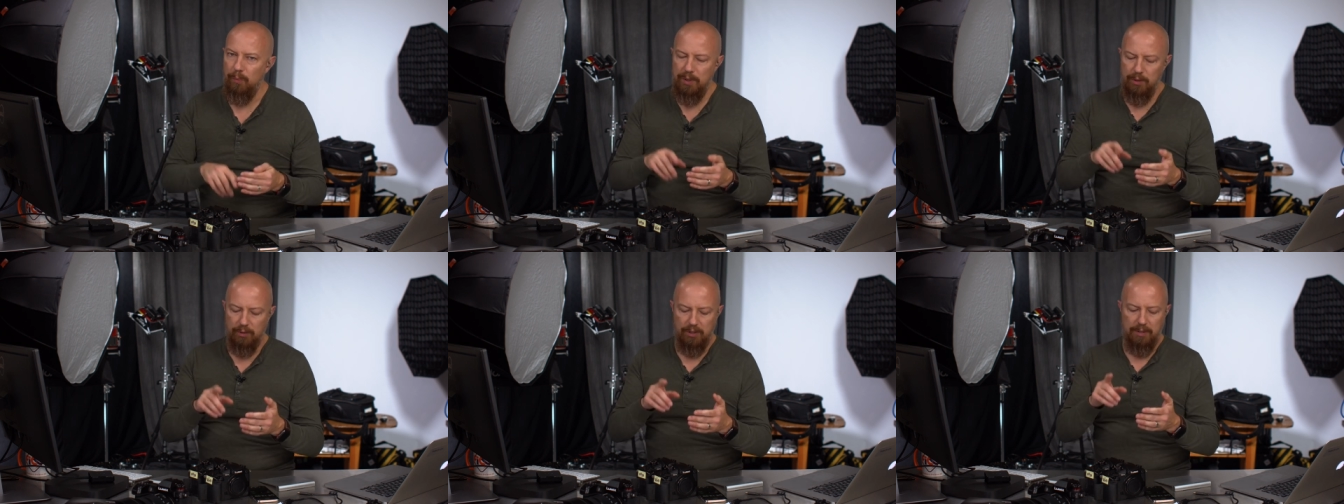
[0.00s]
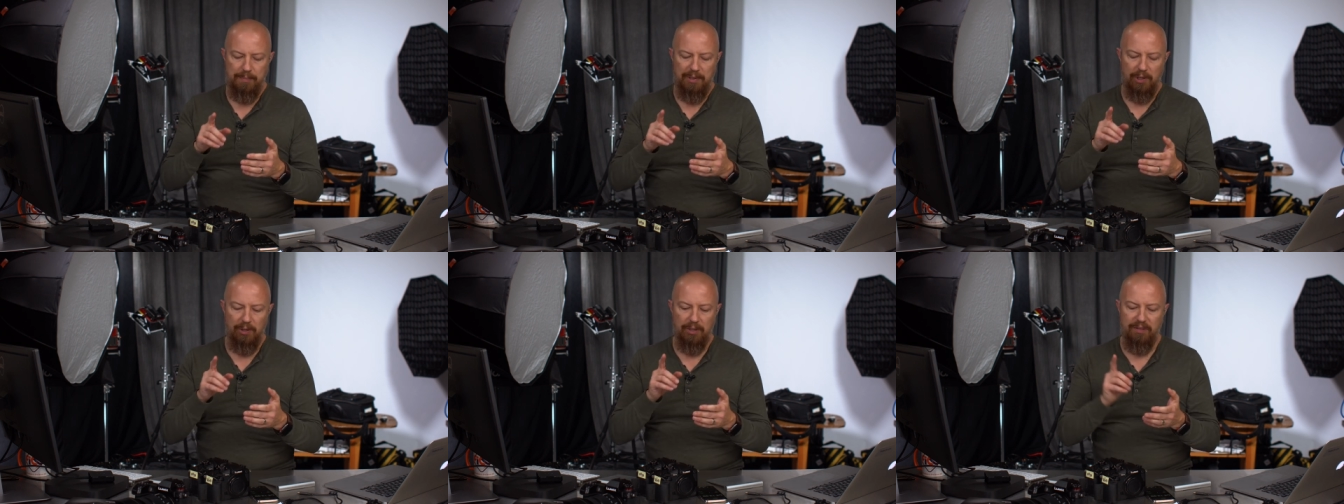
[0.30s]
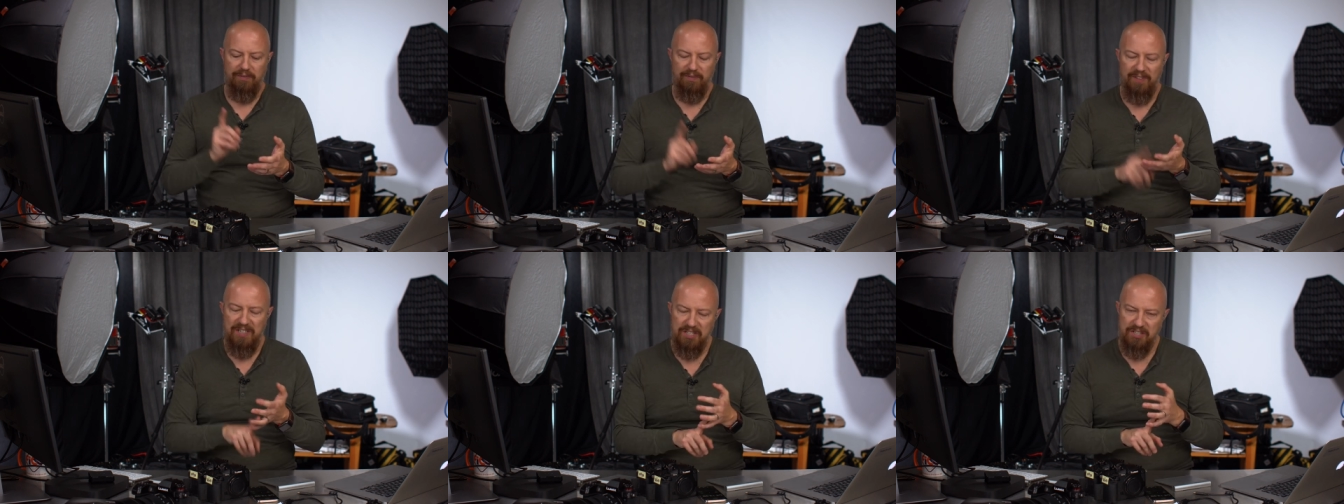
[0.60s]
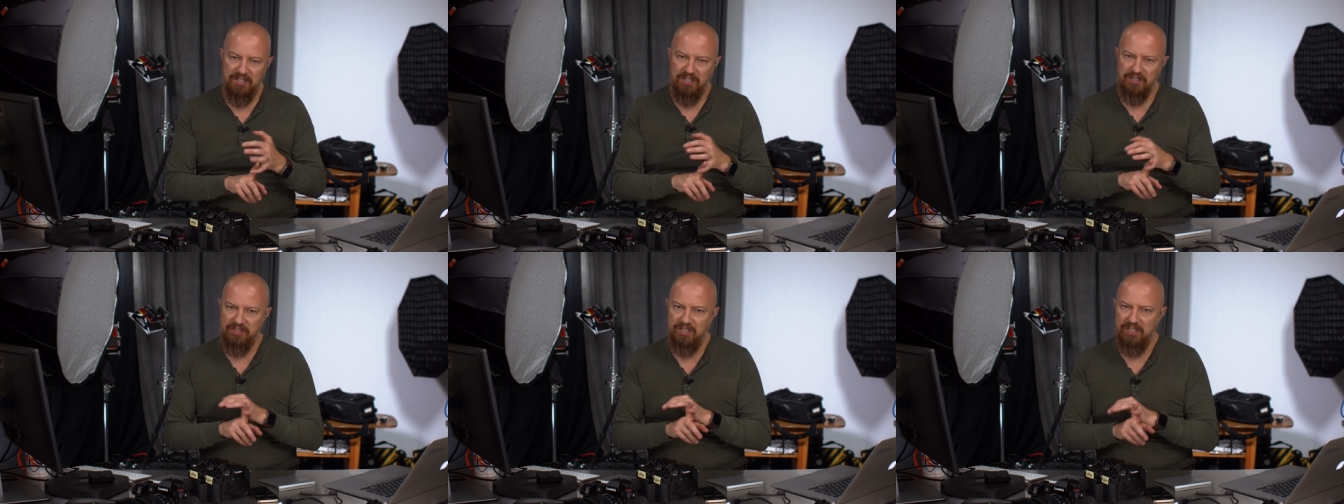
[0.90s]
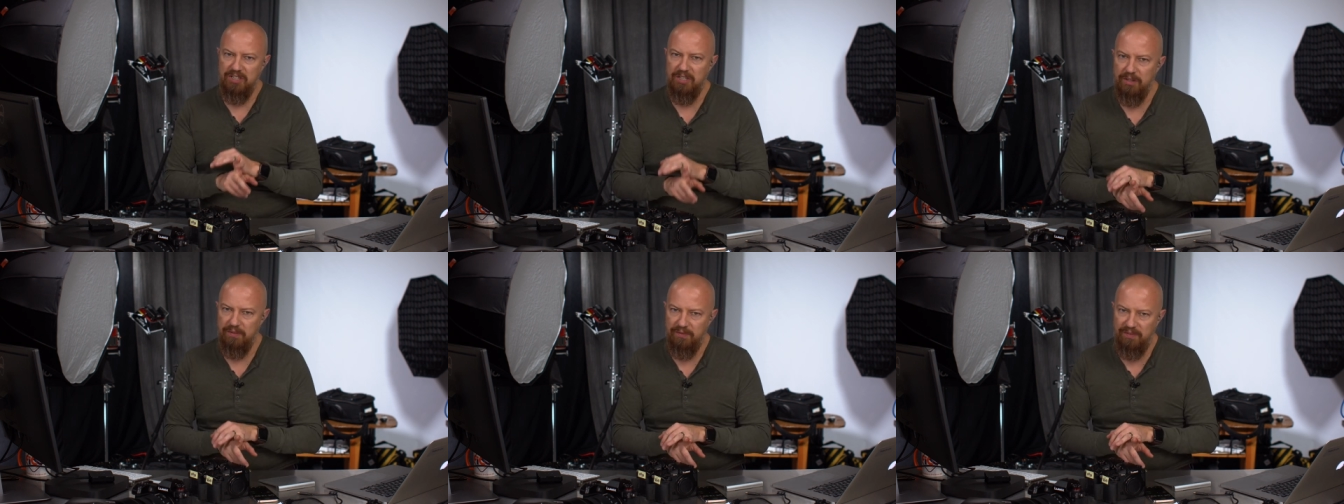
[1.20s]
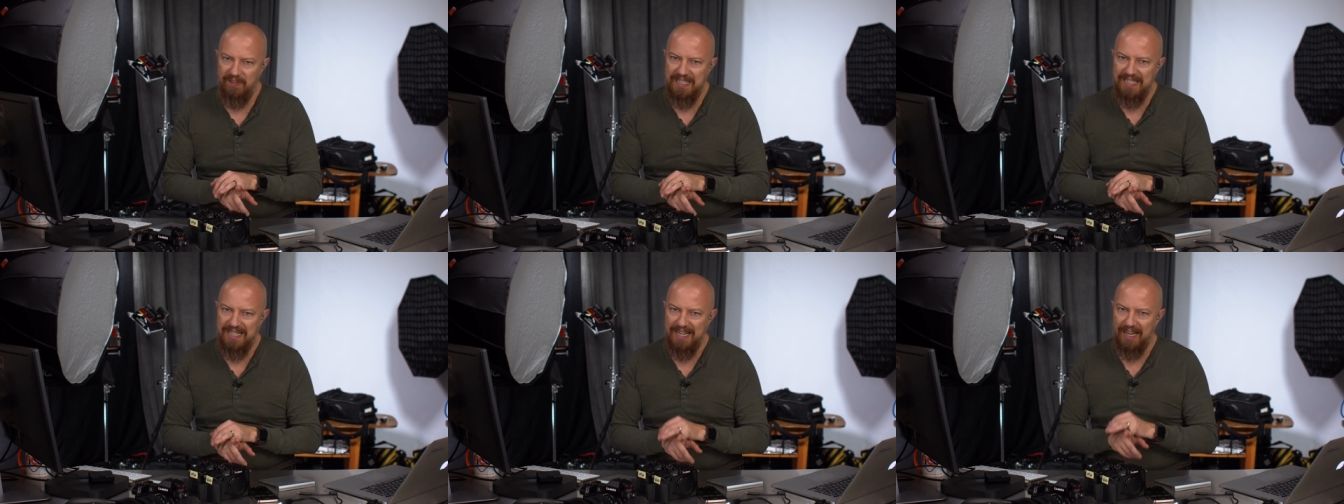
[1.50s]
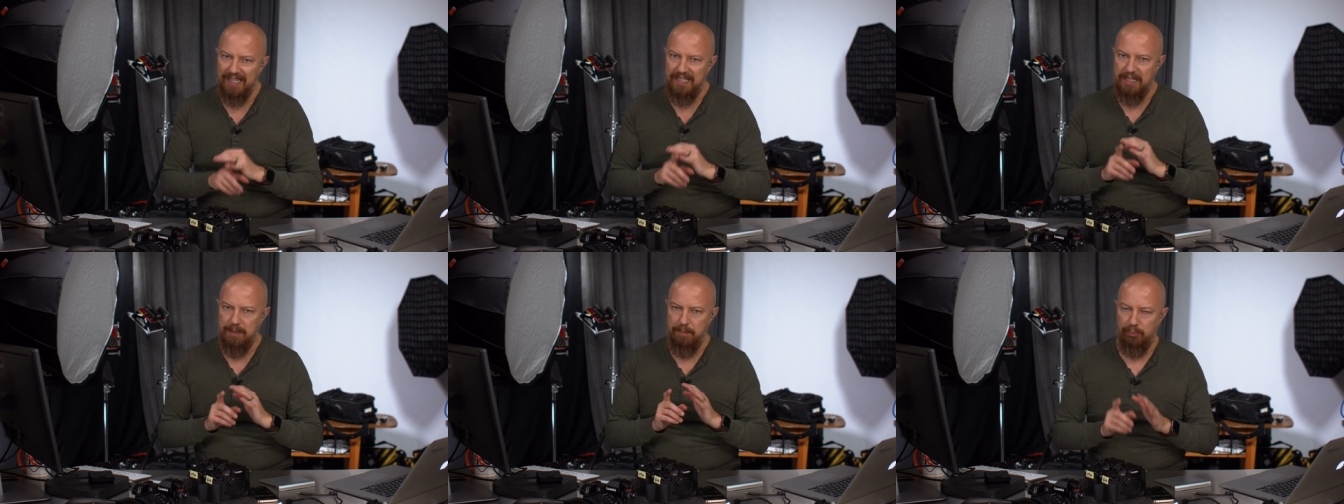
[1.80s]
We were comparing the V60 to the
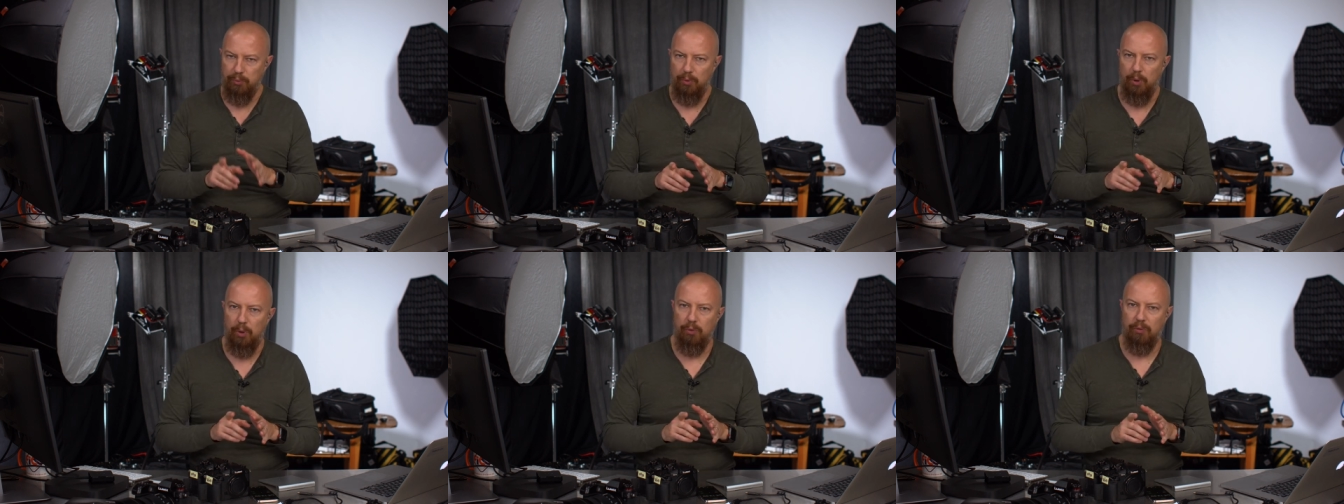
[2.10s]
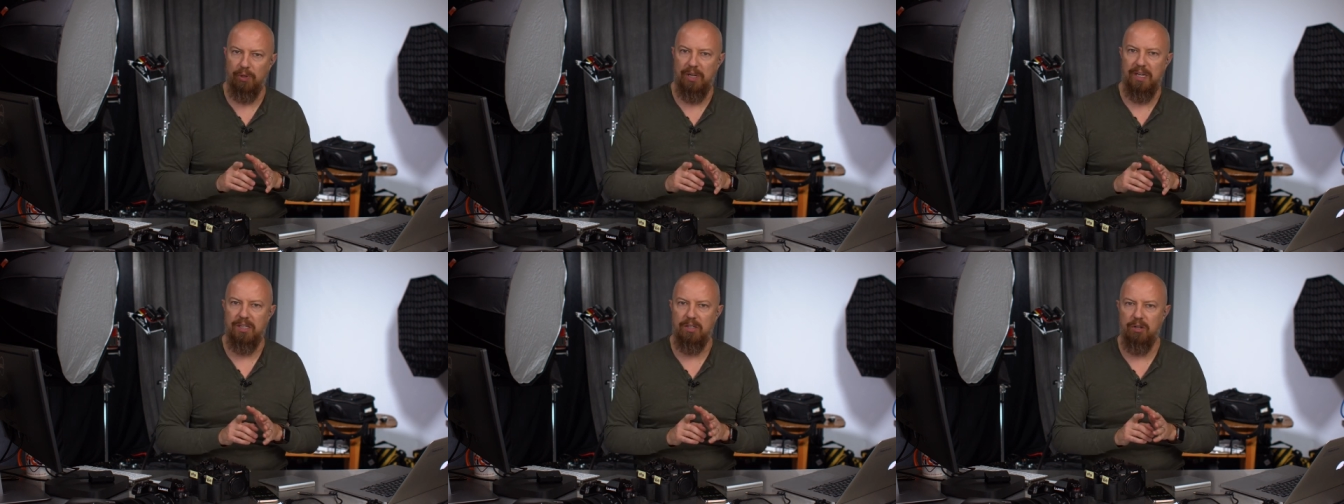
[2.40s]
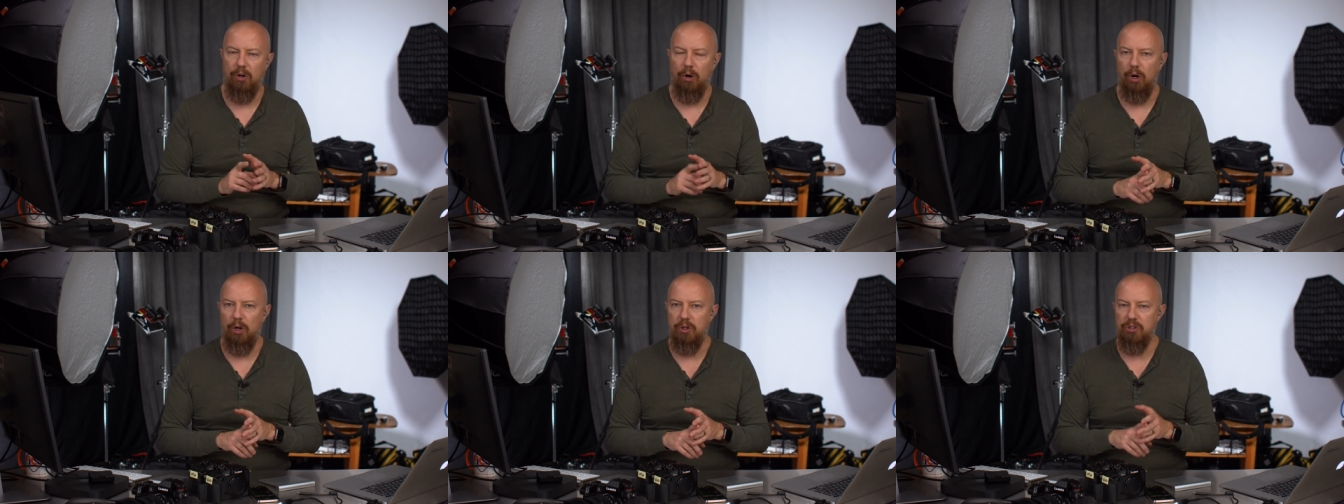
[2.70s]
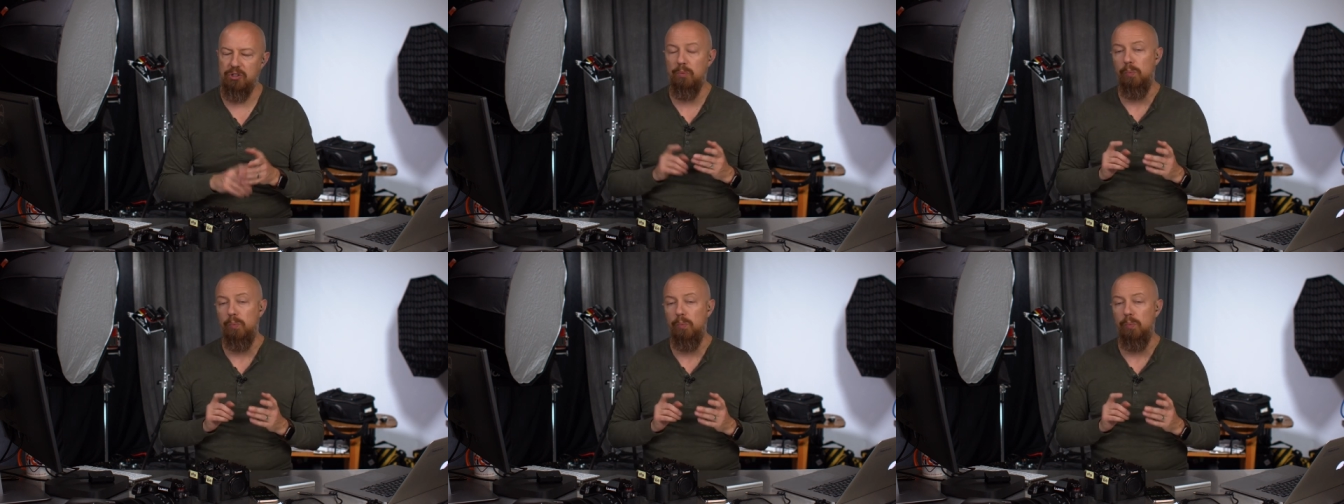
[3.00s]
V90 ProGrade cards.